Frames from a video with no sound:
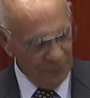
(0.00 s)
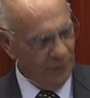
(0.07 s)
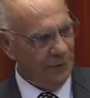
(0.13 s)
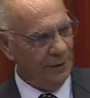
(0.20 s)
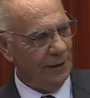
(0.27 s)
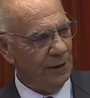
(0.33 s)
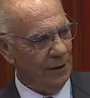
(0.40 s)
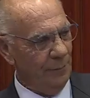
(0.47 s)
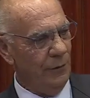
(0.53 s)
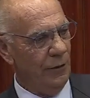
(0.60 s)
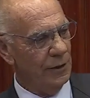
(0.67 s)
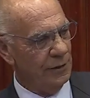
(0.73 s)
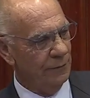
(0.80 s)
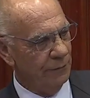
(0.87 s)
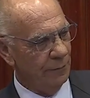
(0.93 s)
particular
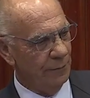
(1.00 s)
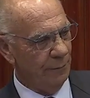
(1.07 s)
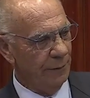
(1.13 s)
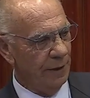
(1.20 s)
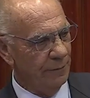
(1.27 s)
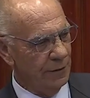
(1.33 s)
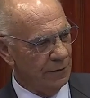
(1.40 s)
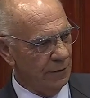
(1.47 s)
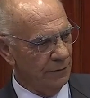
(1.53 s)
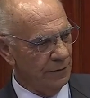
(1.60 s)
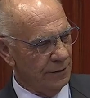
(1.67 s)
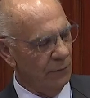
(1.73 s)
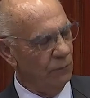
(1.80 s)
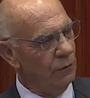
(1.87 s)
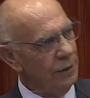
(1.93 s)
person from the Premier's
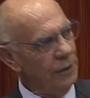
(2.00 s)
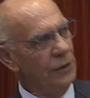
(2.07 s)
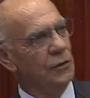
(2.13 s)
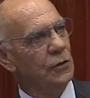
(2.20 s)
office said, what are you